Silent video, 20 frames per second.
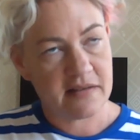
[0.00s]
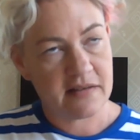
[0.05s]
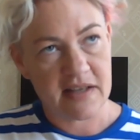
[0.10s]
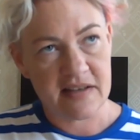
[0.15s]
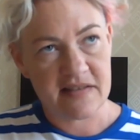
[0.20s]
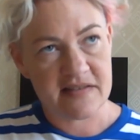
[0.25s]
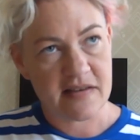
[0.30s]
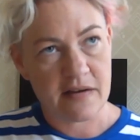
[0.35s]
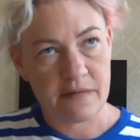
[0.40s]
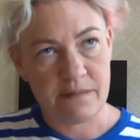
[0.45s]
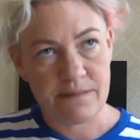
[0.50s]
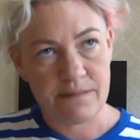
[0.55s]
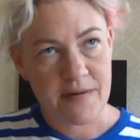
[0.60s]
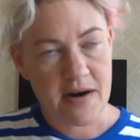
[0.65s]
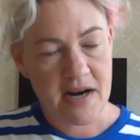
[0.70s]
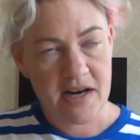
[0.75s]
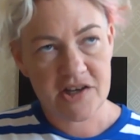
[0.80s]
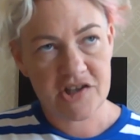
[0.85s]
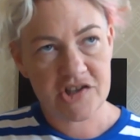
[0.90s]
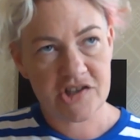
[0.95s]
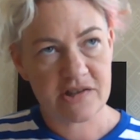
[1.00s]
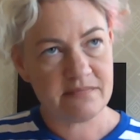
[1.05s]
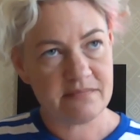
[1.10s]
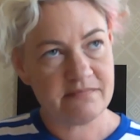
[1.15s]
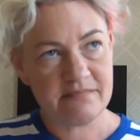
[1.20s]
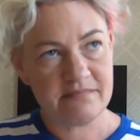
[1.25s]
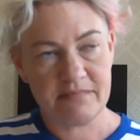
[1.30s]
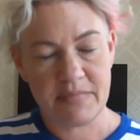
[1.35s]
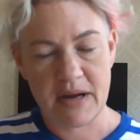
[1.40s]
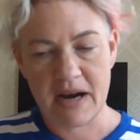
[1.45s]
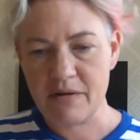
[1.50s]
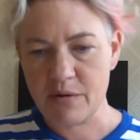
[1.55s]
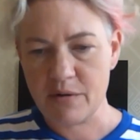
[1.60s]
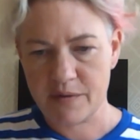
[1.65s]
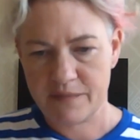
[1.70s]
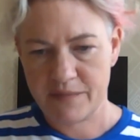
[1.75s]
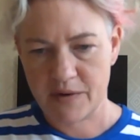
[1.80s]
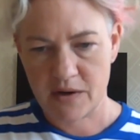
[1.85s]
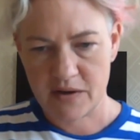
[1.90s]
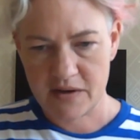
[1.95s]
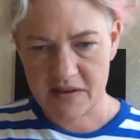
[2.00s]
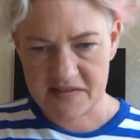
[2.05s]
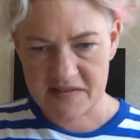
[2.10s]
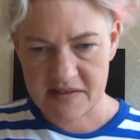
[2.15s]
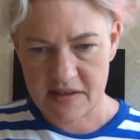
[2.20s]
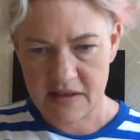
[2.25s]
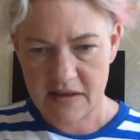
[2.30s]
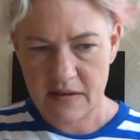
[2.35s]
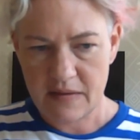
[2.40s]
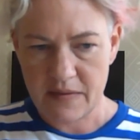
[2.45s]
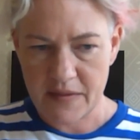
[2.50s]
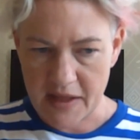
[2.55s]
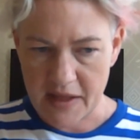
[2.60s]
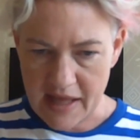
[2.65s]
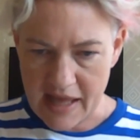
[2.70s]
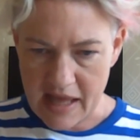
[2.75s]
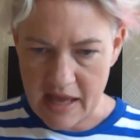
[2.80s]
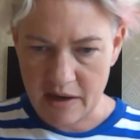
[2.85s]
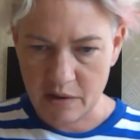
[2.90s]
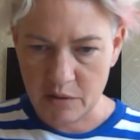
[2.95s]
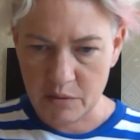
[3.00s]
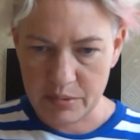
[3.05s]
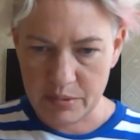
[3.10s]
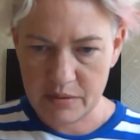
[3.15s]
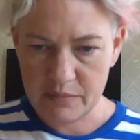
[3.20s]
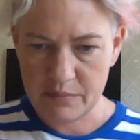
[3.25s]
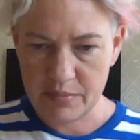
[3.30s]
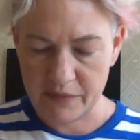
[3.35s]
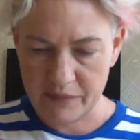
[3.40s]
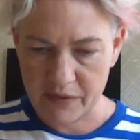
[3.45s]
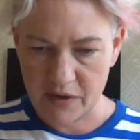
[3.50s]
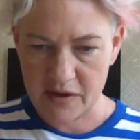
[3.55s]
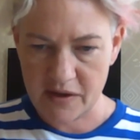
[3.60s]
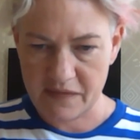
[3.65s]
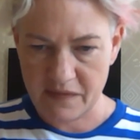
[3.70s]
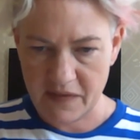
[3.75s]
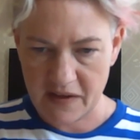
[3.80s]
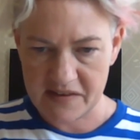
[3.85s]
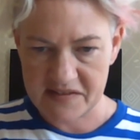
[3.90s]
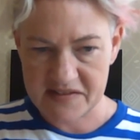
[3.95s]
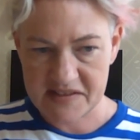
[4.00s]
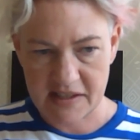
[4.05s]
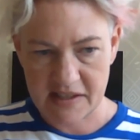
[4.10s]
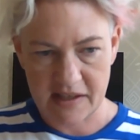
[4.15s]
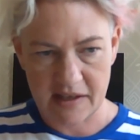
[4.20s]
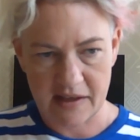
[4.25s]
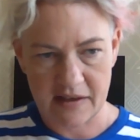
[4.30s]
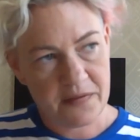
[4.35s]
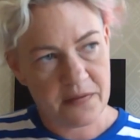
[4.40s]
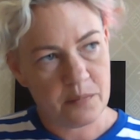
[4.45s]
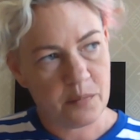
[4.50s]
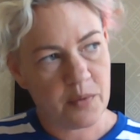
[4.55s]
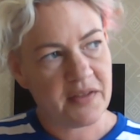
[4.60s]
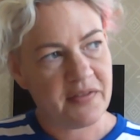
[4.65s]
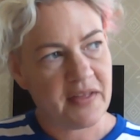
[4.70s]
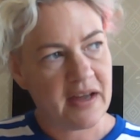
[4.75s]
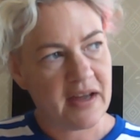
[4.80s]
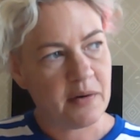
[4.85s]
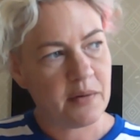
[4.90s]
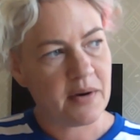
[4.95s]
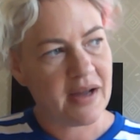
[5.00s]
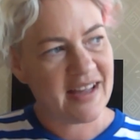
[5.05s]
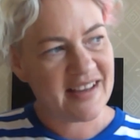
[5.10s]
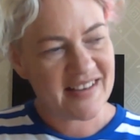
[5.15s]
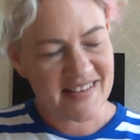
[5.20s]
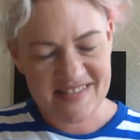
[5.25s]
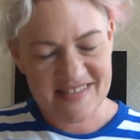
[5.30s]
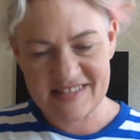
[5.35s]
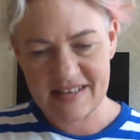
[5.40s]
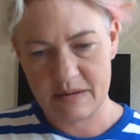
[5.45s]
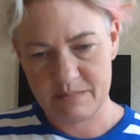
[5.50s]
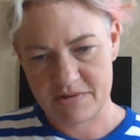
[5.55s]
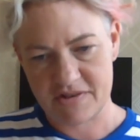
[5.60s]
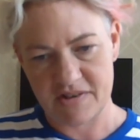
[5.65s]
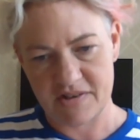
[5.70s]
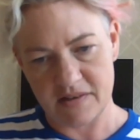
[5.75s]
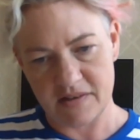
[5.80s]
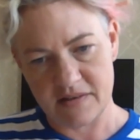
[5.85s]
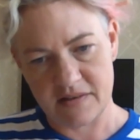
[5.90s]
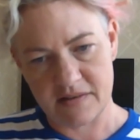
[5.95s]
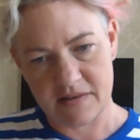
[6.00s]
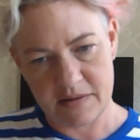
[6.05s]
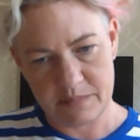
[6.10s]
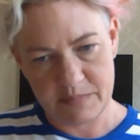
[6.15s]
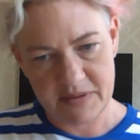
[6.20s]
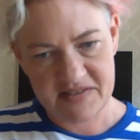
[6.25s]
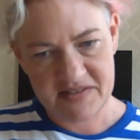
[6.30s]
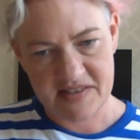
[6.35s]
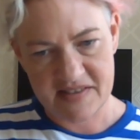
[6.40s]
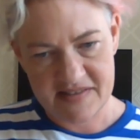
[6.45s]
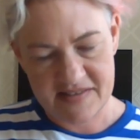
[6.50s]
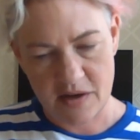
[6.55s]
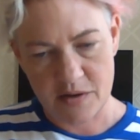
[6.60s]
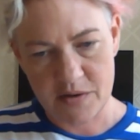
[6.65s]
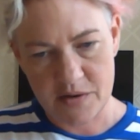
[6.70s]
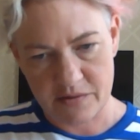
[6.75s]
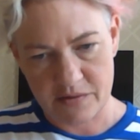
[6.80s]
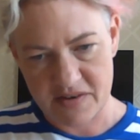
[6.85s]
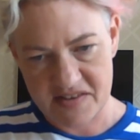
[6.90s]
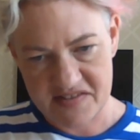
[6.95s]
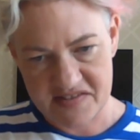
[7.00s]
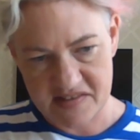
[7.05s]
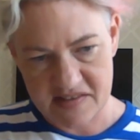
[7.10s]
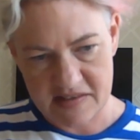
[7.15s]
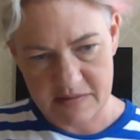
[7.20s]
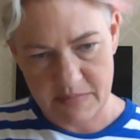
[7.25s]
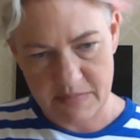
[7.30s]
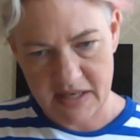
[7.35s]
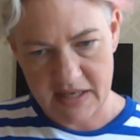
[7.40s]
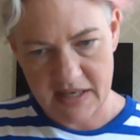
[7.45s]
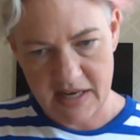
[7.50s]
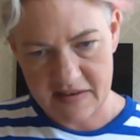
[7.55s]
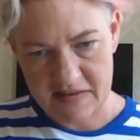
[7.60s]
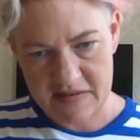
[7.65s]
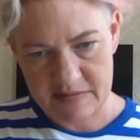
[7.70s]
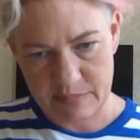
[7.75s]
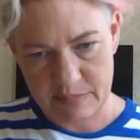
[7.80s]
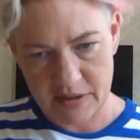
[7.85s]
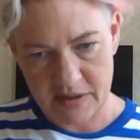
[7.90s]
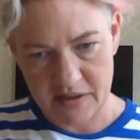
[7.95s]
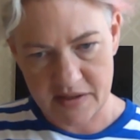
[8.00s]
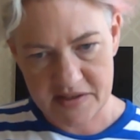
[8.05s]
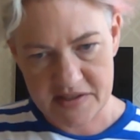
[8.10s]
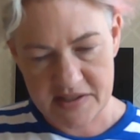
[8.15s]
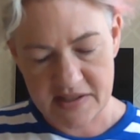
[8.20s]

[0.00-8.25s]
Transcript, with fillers: it's a fresh pair of eyes that help provide that steer. Without exception, the business owner is the domain expert,